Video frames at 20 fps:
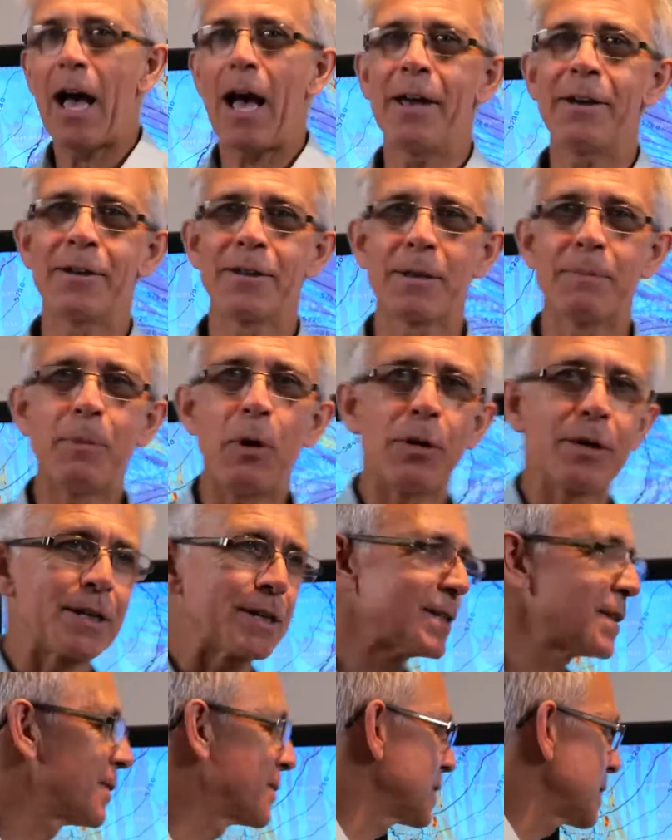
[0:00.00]
under the bonnet,
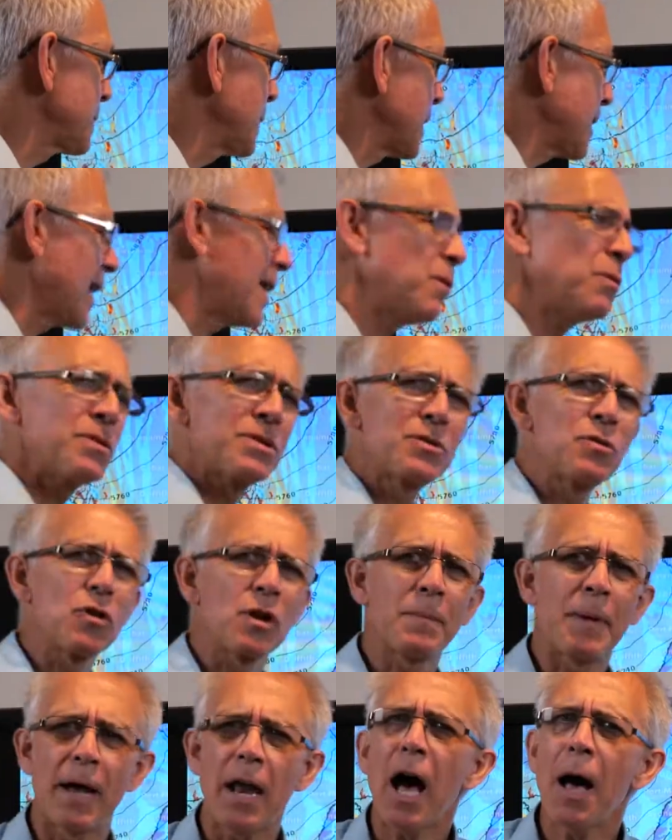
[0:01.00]
so to speak. I always talk
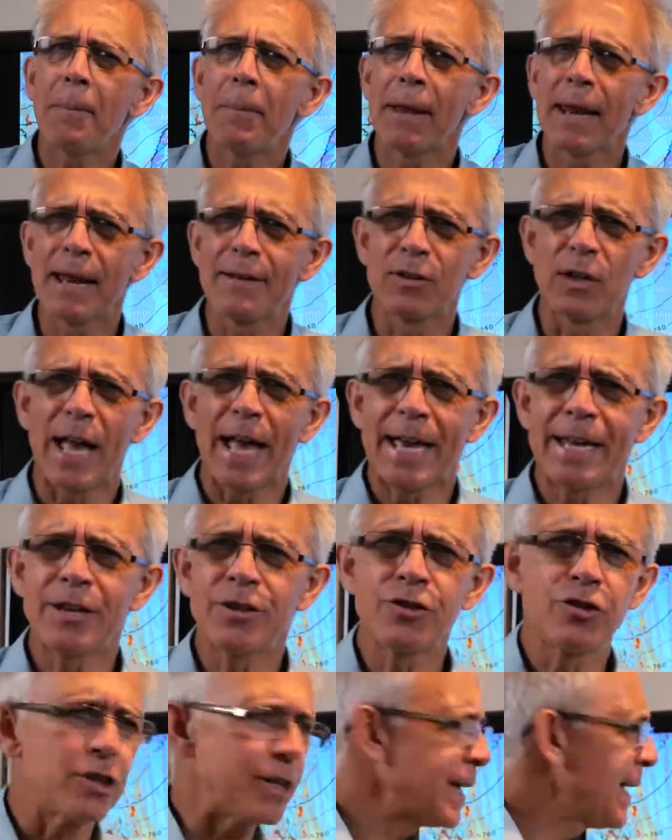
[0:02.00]
about upper level
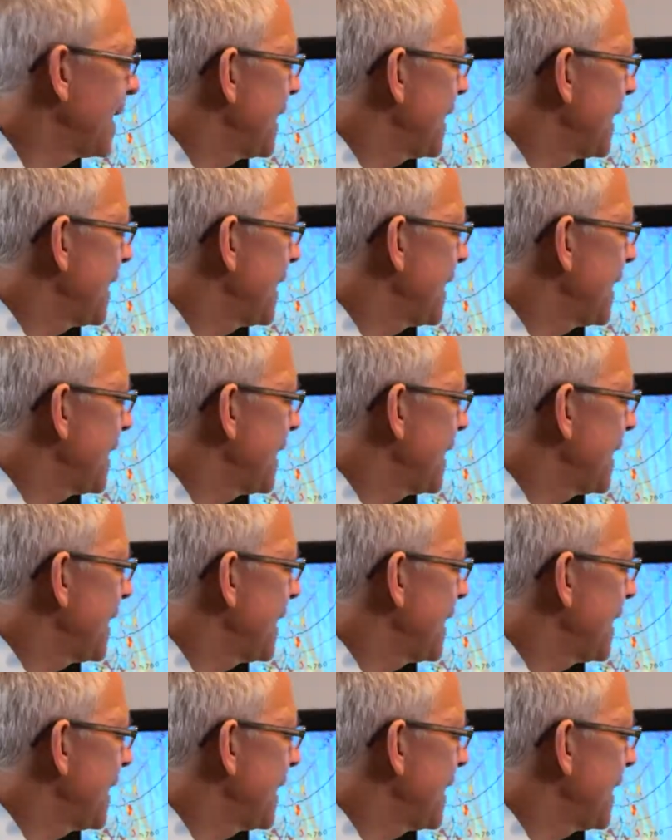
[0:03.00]
energy,